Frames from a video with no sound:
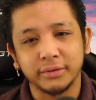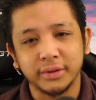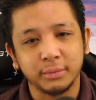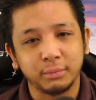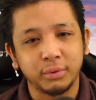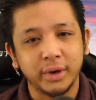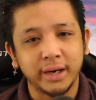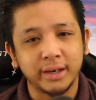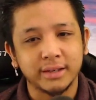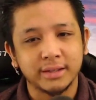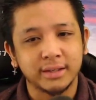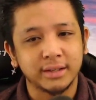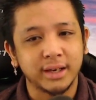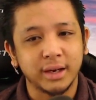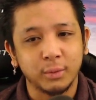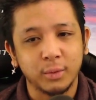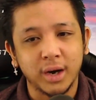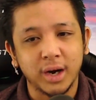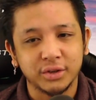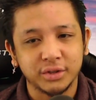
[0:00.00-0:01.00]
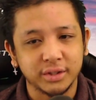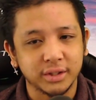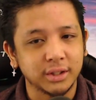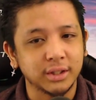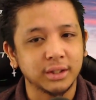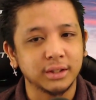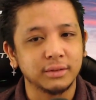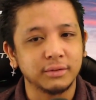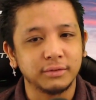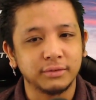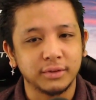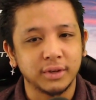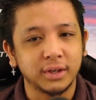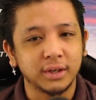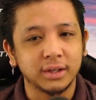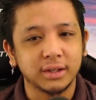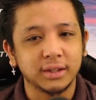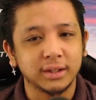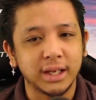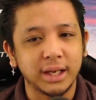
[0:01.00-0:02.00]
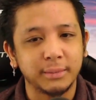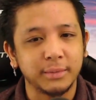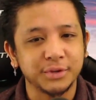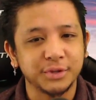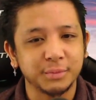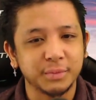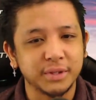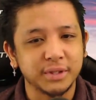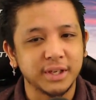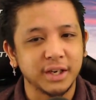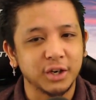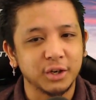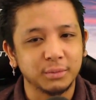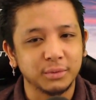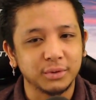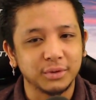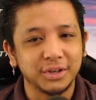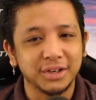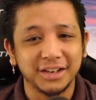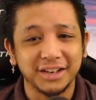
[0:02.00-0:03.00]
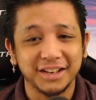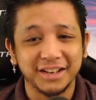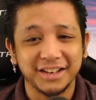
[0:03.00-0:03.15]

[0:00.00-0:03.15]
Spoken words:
of the brightness that I watched it in. Fuck, that must have been terrible.